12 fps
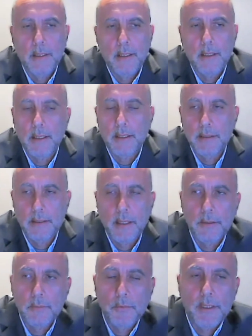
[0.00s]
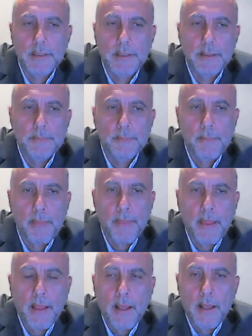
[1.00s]
I do agree.
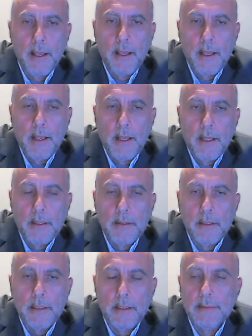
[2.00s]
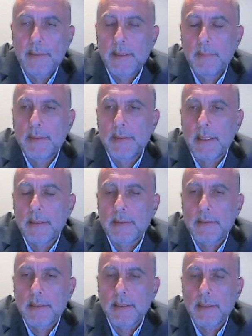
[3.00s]
It seems
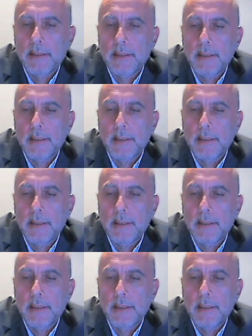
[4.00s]
that